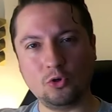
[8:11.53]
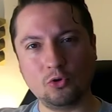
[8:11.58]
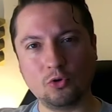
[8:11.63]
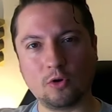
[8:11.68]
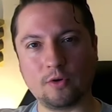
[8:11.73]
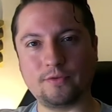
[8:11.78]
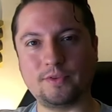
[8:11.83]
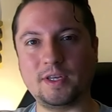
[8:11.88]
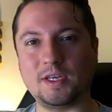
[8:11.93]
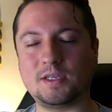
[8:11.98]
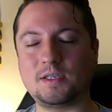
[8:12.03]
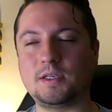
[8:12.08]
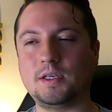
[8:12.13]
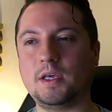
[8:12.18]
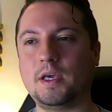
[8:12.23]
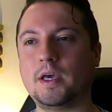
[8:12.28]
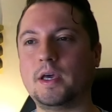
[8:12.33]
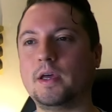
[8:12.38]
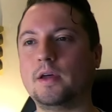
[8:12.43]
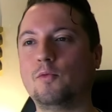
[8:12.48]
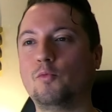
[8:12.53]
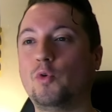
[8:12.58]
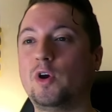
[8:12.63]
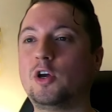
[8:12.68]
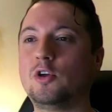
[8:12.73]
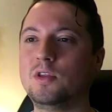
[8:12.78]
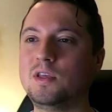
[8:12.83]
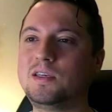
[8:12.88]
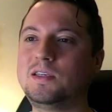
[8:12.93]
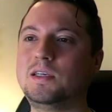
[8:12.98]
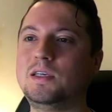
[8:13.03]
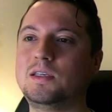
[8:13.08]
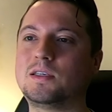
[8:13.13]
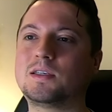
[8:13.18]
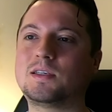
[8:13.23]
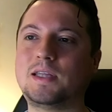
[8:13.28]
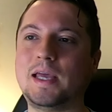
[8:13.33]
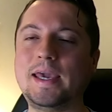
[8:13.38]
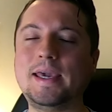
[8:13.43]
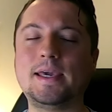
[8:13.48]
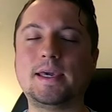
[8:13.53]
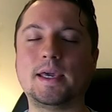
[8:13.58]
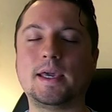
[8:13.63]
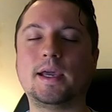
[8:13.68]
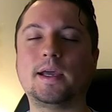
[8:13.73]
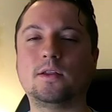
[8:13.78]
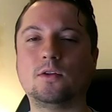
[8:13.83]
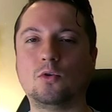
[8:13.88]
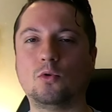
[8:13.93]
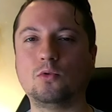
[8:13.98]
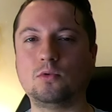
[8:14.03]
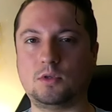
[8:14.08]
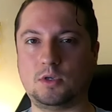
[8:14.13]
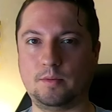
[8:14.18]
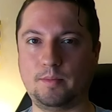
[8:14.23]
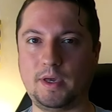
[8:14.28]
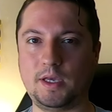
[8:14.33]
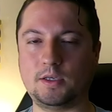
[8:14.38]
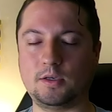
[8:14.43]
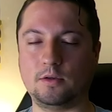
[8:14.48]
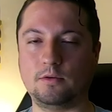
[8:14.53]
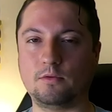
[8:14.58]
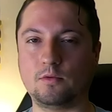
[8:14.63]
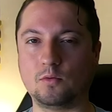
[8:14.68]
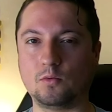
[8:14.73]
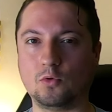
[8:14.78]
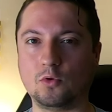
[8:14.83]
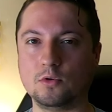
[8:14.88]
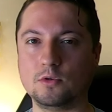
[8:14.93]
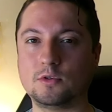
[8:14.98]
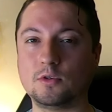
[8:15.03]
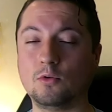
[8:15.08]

of this year, we're going to see staking and automated rewards.